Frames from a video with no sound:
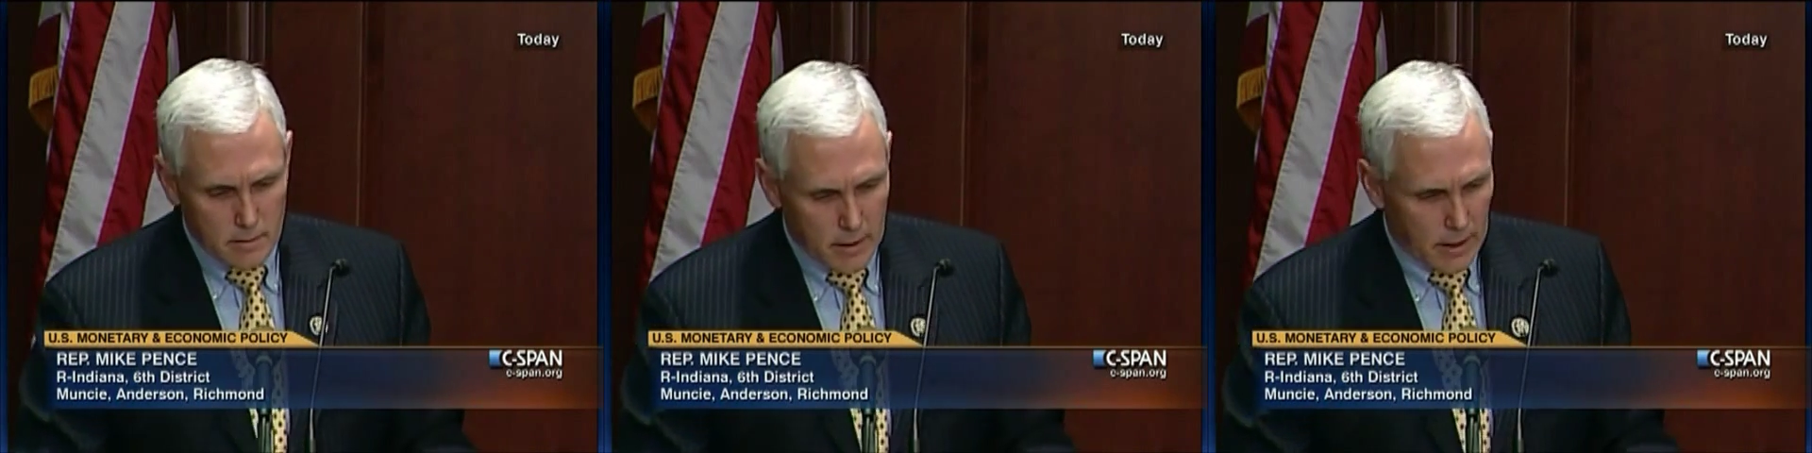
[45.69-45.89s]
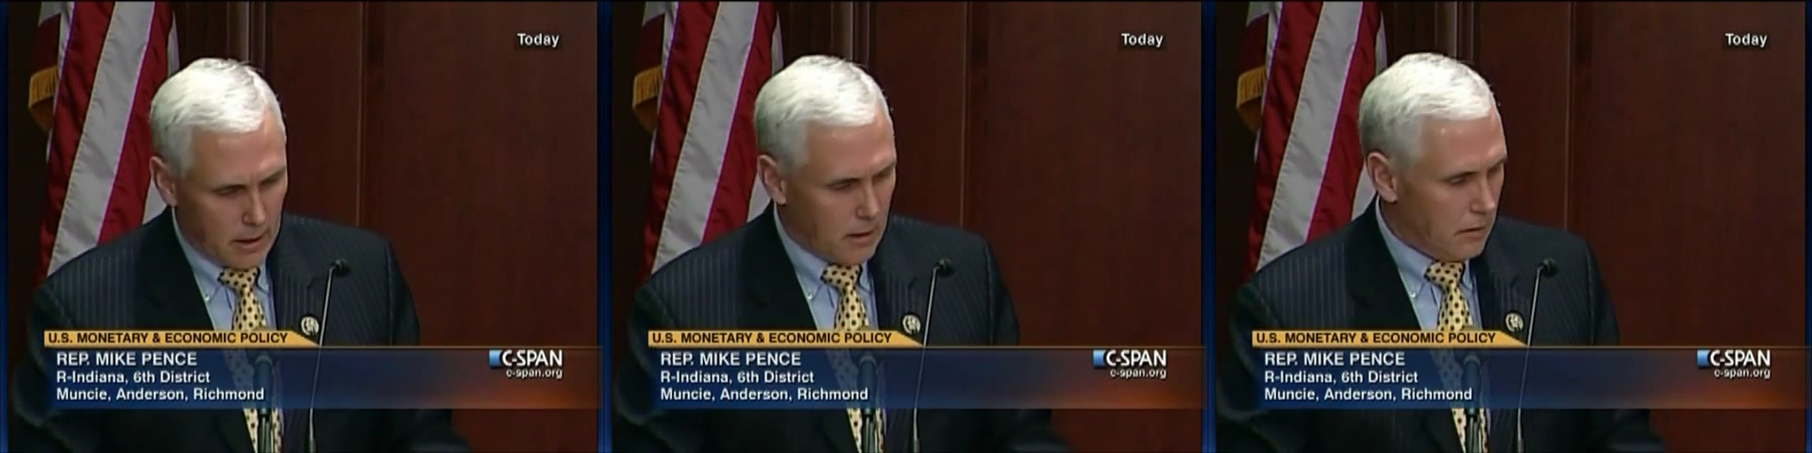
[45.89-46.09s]

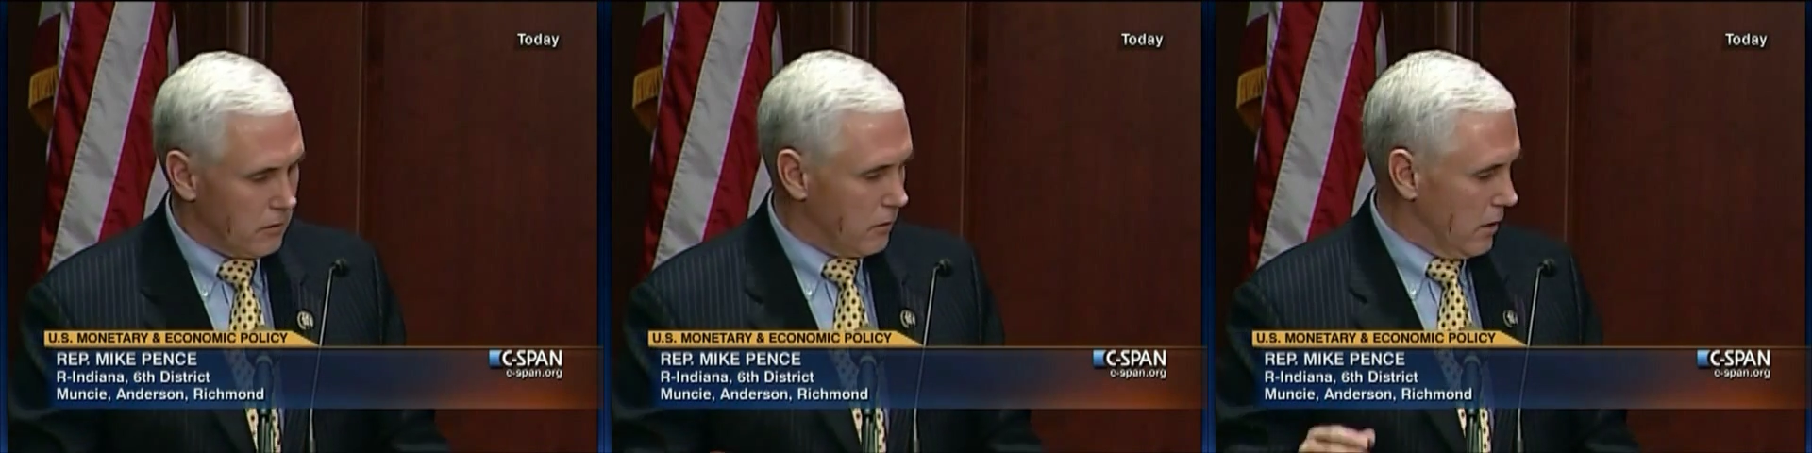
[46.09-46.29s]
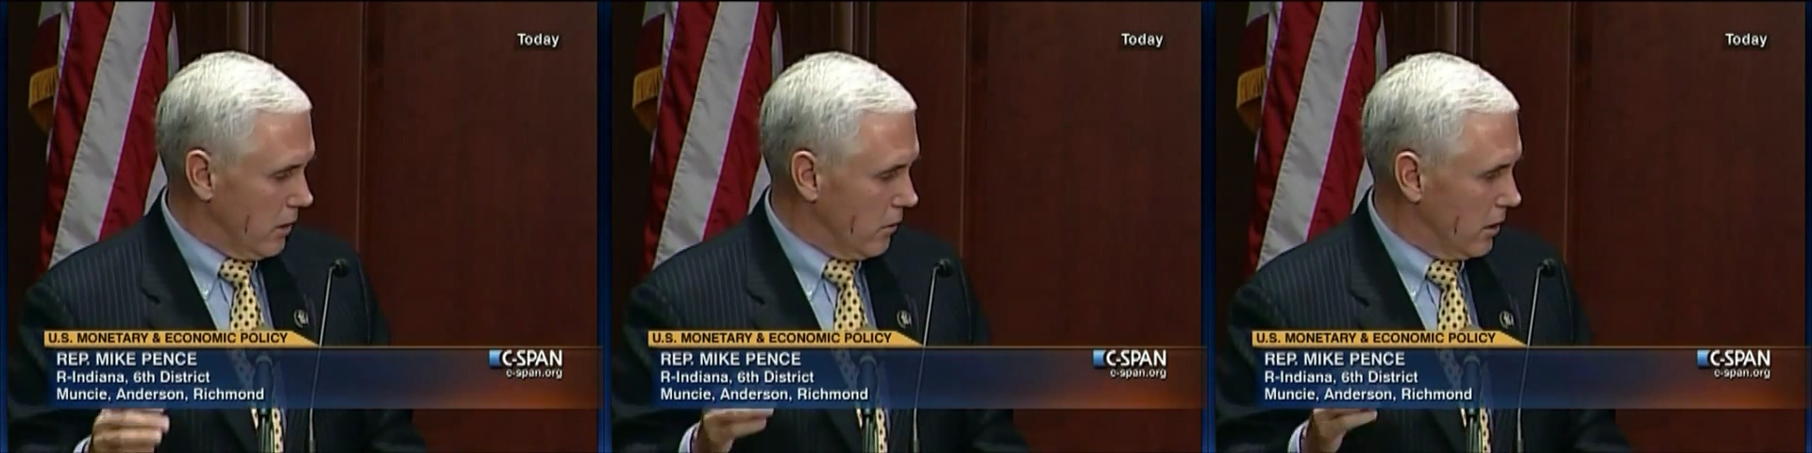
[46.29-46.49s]

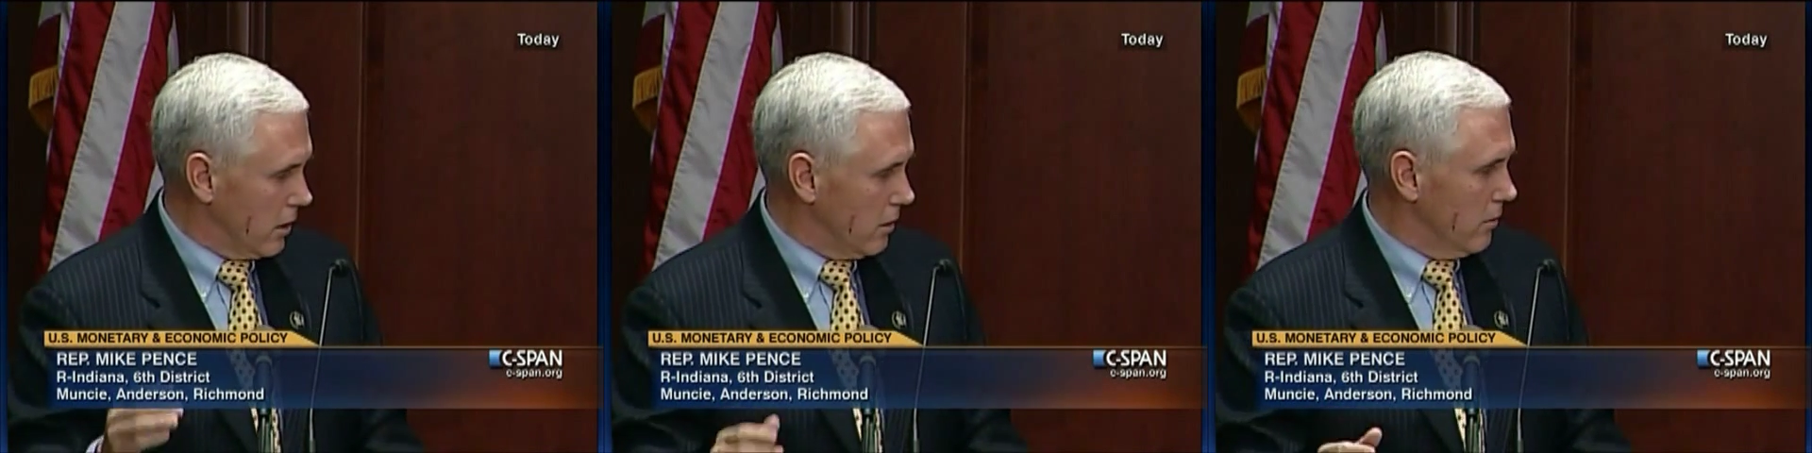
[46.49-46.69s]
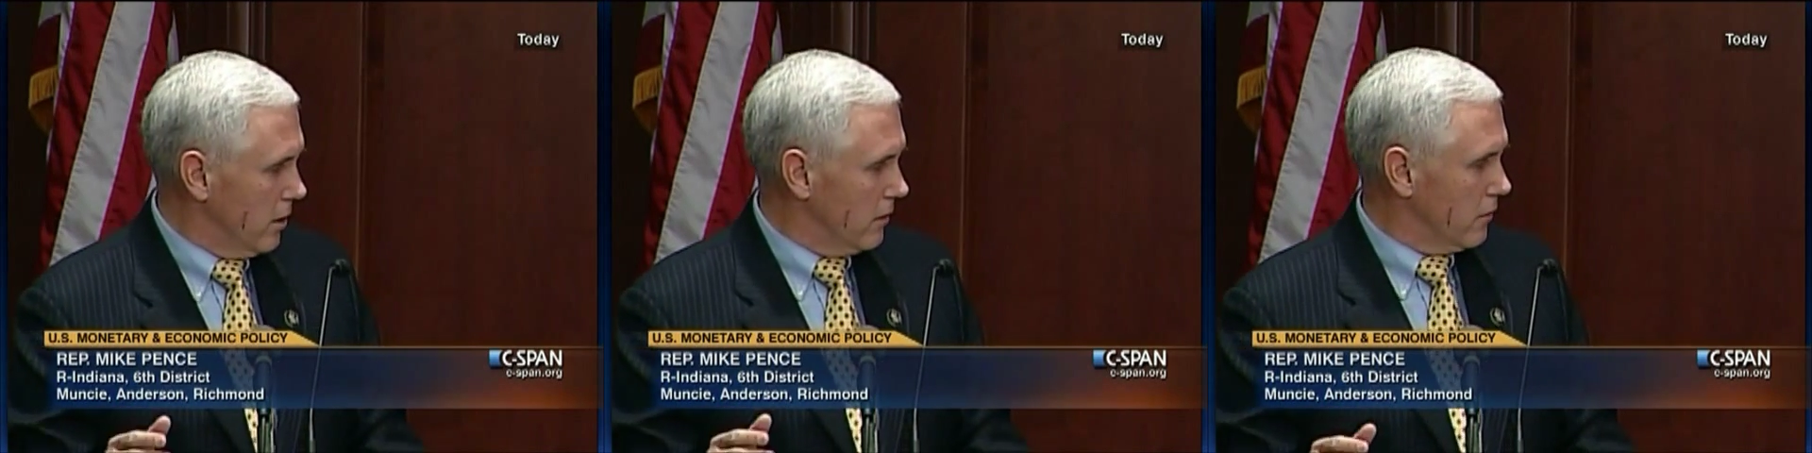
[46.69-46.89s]
Atlas and I want to
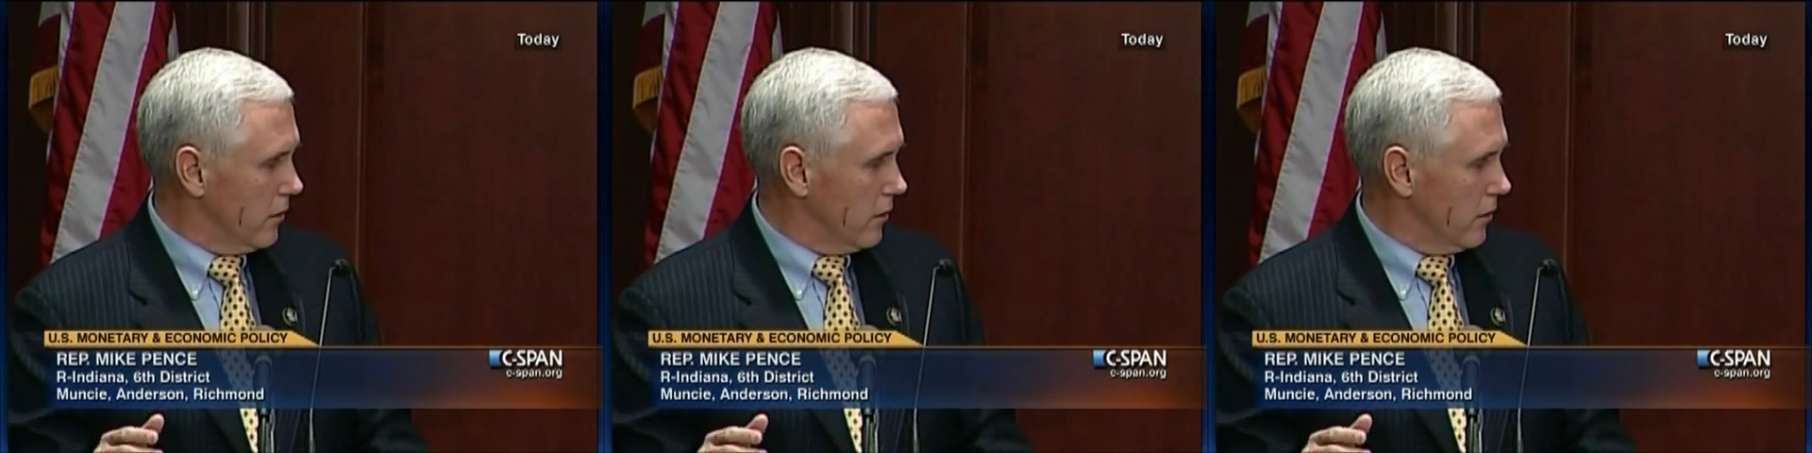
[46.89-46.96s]
commend